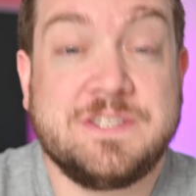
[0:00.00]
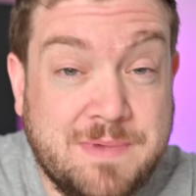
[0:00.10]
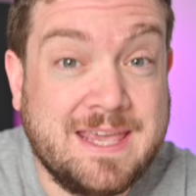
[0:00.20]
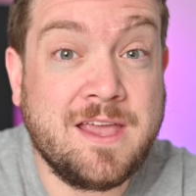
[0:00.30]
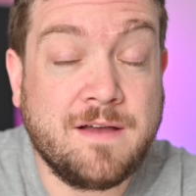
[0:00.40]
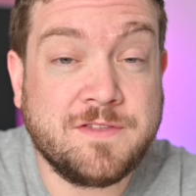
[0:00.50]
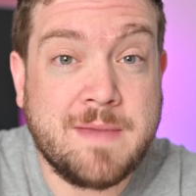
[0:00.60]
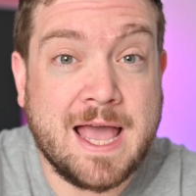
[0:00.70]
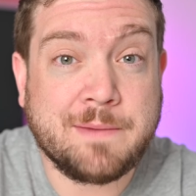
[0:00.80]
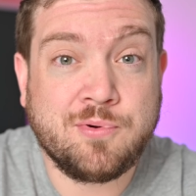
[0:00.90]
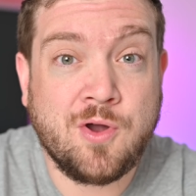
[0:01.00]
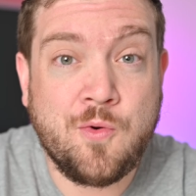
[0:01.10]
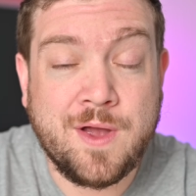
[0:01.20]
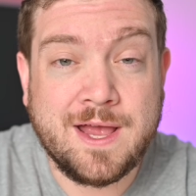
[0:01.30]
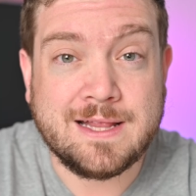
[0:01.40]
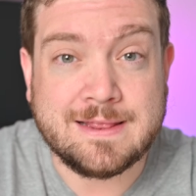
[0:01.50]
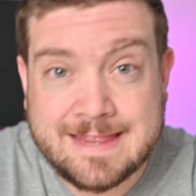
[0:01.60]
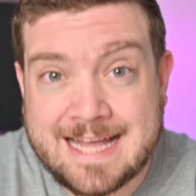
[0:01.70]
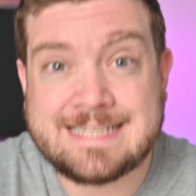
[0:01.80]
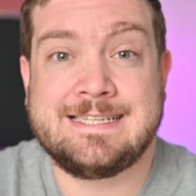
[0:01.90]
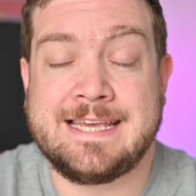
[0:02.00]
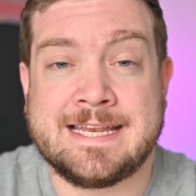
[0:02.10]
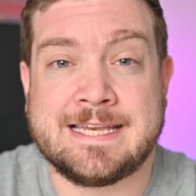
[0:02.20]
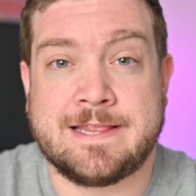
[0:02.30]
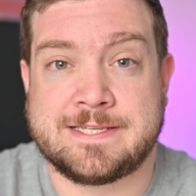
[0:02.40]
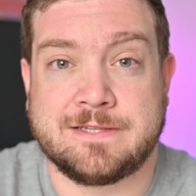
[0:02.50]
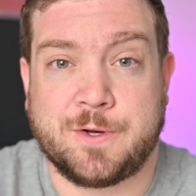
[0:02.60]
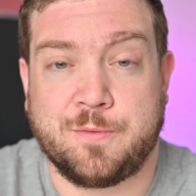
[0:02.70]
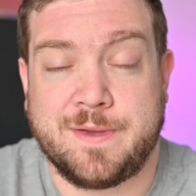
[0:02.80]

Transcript: Speaking of the Mac Pro, let's dig into this a little